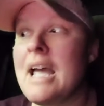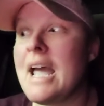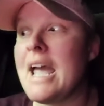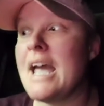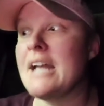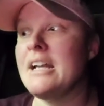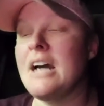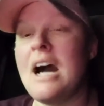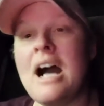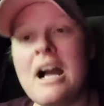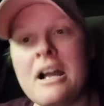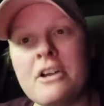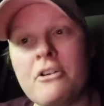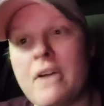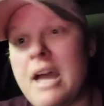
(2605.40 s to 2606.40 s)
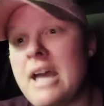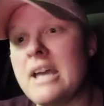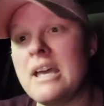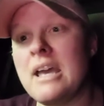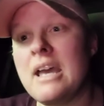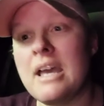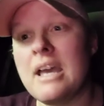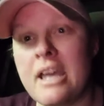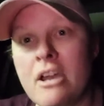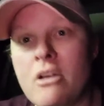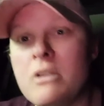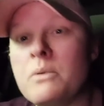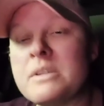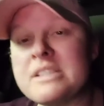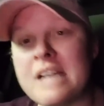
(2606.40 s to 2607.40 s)
And God, Greg, here
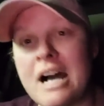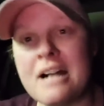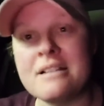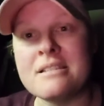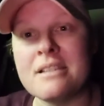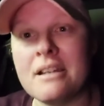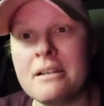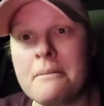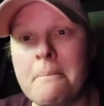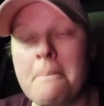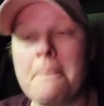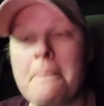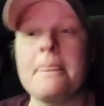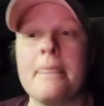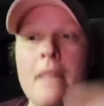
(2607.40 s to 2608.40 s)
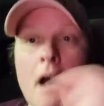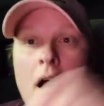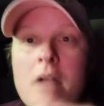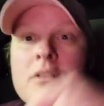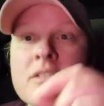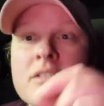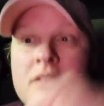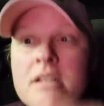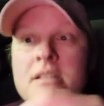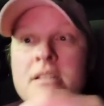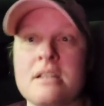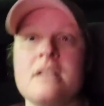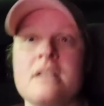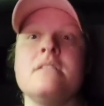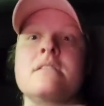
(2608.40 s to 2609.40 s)
in Wisconsin, our
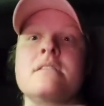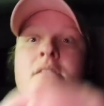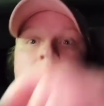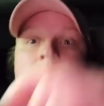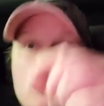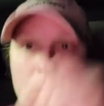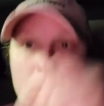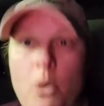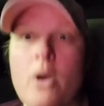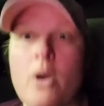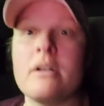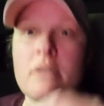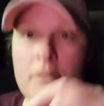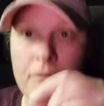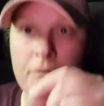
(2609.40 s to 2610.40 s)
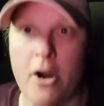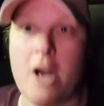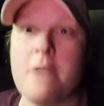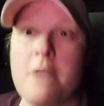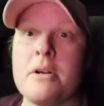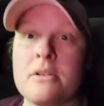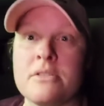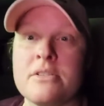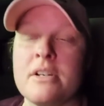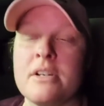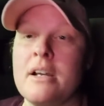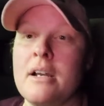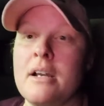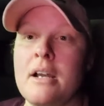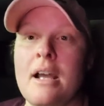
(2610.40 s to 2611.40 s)
citizens support farmers
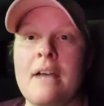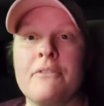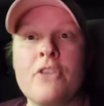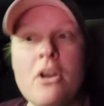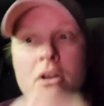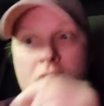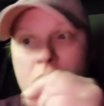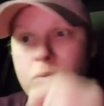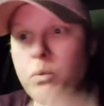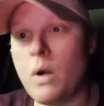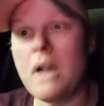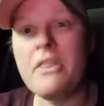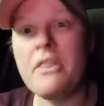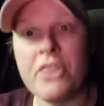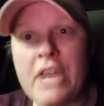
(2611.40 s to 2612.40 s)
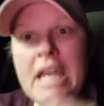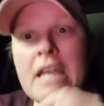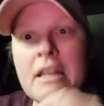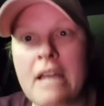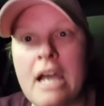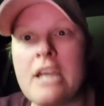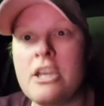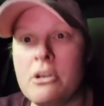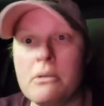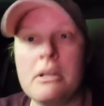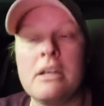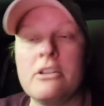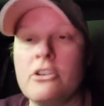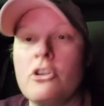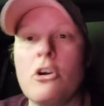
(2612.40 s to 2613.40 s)
if there is one thing that you
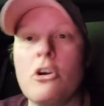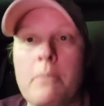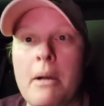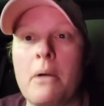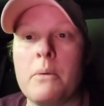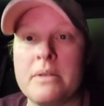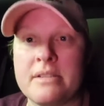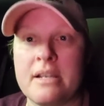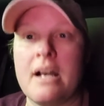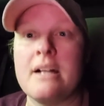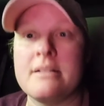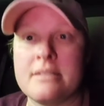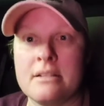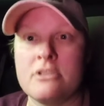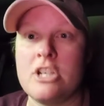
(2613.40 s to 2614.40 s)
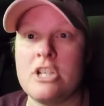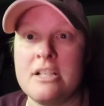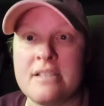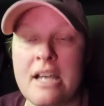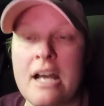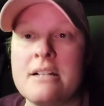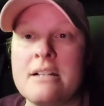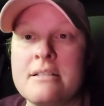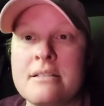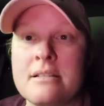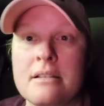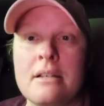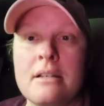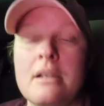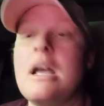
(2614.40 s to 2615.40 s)
need to know about Wisconsin cheeseheads,
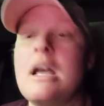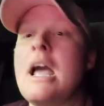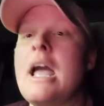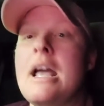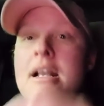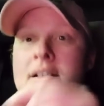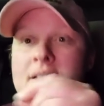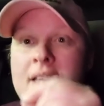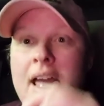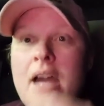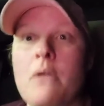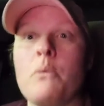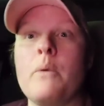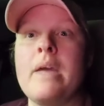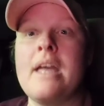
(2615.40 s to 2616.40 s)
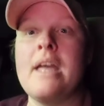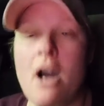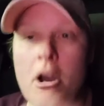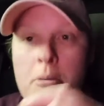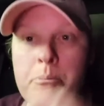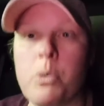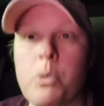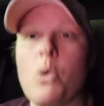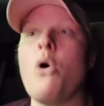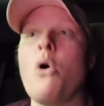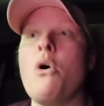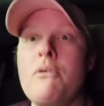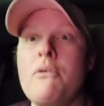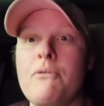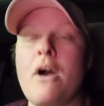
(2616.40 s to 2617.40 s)
is that we are
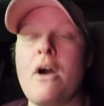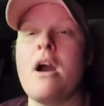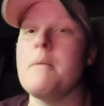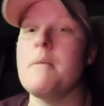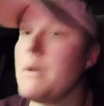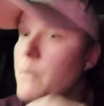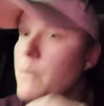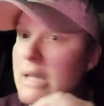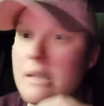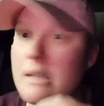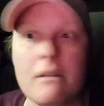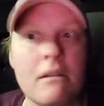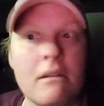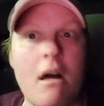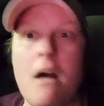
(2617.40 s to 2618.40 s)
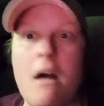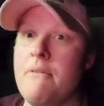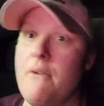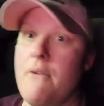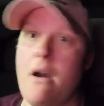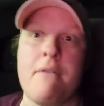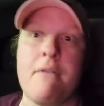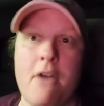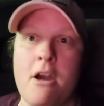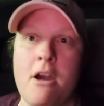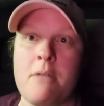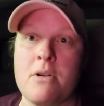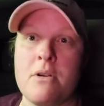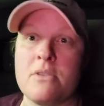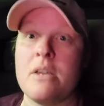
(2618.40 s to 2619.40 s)
pro farm and we love our
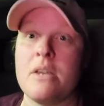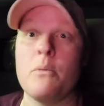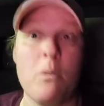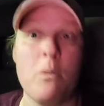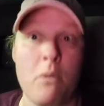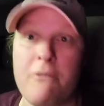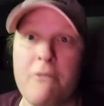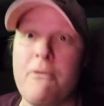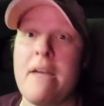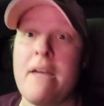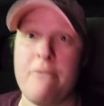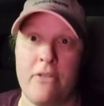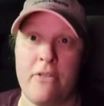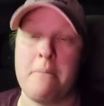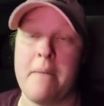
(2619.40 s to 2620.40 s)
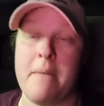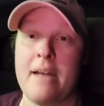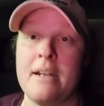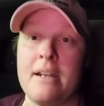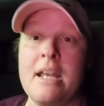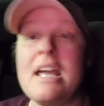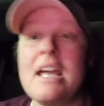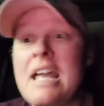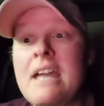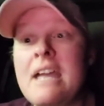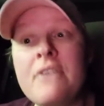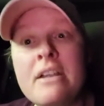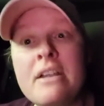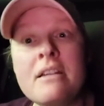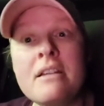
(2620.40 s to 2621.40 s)
farmers and we will fight for them, man.
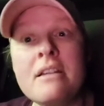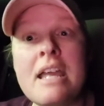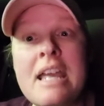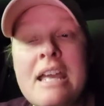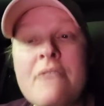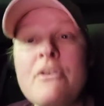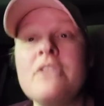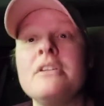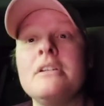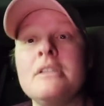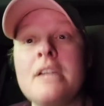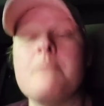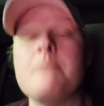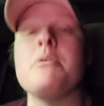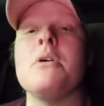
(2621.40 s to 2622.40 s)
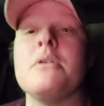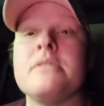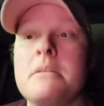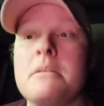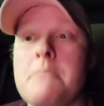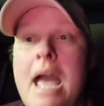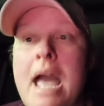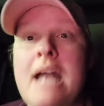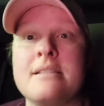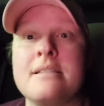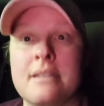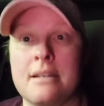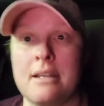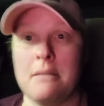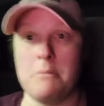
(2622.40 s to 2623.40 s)
Even even the liberals in
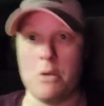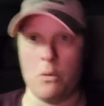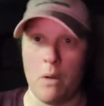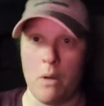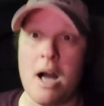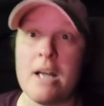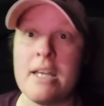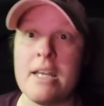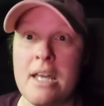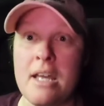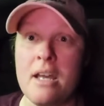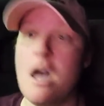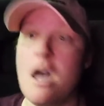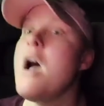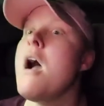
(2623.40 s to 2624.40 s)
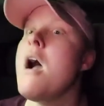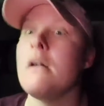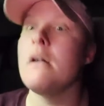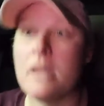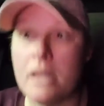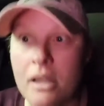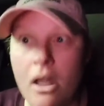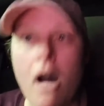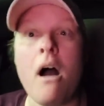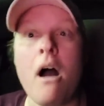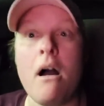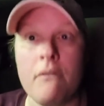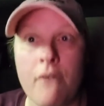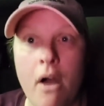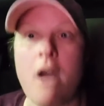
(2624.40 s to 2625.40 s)
Madison and Milwaukee love
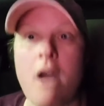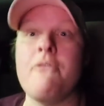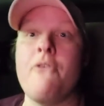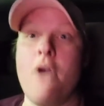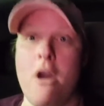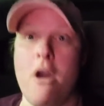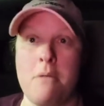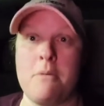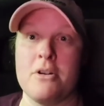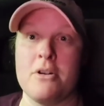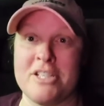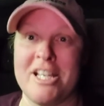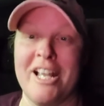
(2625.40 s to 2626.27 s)
our farmers,